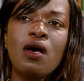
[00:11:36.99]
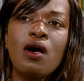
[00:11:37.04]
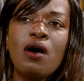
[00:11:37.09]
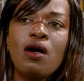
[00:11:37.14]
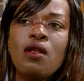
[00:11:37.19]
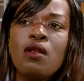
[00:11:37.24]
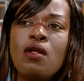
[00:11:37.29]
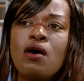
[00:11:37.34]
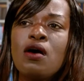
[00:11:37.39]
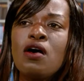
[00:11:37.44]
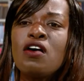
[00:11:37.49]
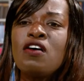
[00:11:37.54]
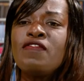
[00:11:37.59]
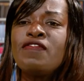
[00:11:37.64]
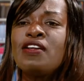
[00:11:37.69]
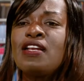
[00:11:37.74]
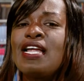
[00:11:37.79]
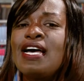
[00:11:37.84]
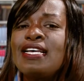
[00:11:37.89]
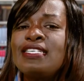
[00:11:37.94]
a lot of
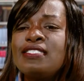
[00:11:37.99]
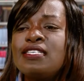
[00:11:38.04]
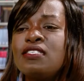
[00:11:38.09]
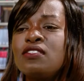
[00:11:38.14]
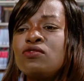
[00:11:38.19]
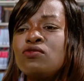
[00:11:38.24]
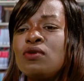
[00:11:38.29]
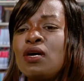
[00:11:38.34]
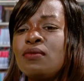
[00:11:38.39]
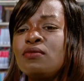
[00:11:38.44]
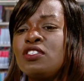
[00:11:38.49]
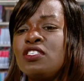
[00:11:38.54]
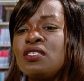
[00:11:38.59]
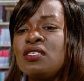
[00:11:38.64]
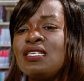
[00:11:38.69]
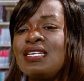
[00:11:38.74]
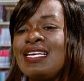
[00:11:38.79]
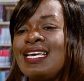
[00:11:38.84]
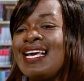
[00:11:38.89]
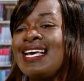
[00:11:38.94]
class
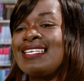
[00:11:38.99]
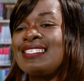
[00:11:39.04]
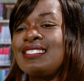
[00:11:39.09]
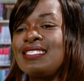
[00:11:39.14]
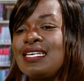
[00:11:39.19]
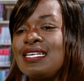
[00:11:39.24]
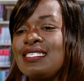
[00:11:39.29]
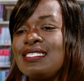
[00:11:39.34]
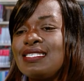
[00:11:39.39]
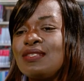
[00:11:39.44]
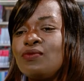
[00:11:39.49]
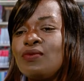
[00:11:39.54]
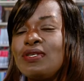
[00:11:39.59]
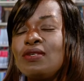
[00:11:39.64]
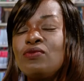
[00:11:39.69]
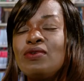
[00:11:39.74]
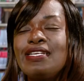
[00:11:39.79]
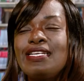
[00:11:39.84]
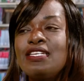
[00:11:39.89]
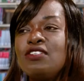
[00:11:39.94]
disruption, it exists
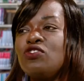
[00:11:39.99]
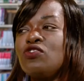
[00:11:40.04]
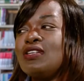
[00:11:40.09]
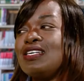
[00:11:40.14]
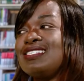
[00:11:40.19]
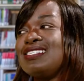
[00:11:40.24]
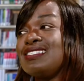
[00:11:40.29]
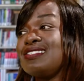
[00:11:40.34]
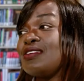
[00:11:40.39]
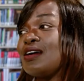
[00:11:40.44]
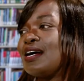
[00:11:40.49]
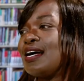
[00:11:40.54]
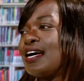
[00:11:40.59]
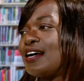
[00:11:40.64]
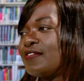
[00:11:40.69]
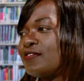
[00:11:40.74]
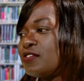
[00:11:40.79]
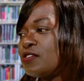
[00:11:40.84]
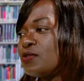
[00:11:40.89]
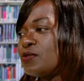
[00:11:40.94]
when really and truly it does not
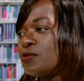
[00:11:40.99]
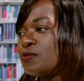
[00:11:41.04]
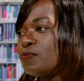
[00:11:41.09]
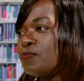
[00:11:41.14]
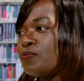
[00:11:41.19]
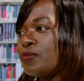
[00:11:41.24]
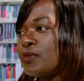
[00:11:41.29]
have to.